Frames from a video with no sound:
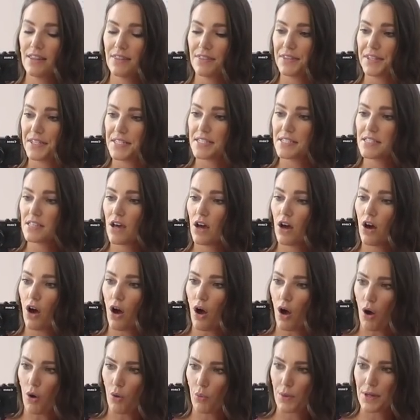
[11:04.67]
These
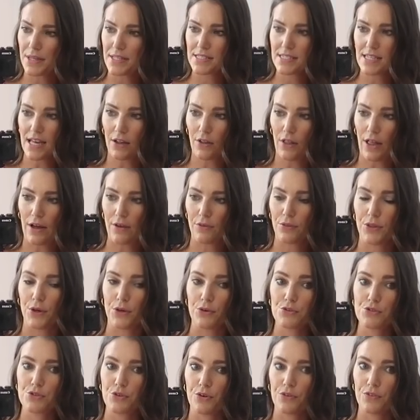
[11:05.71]
always sell out
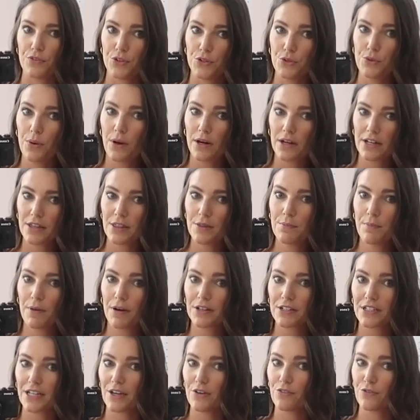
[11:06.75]
though. So if you are in the
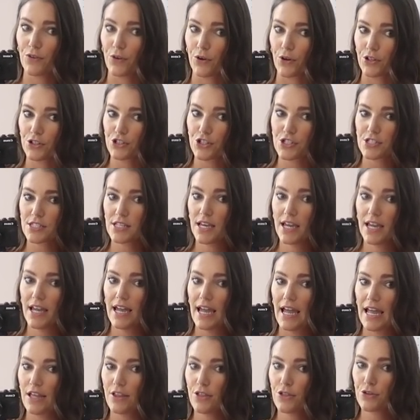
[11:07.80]
market for just
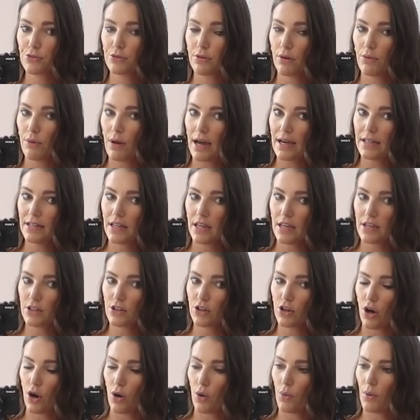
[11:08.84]
a throw on and
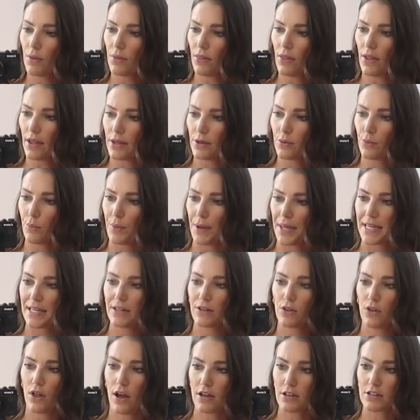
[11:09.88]
go
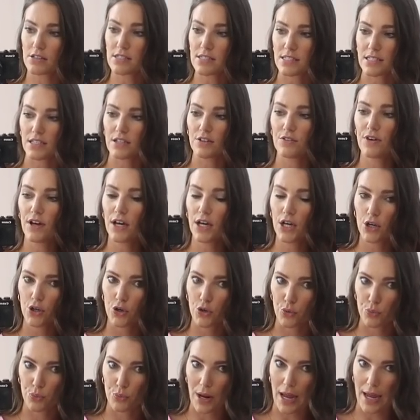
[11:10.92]
lightweight long sleeve,
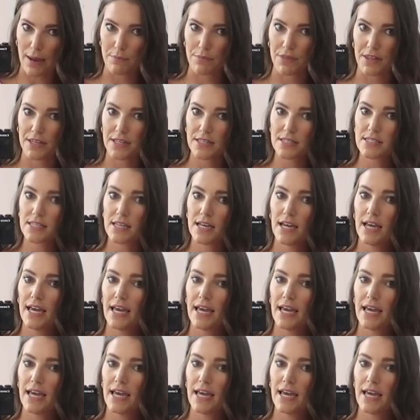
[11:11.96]
grab this.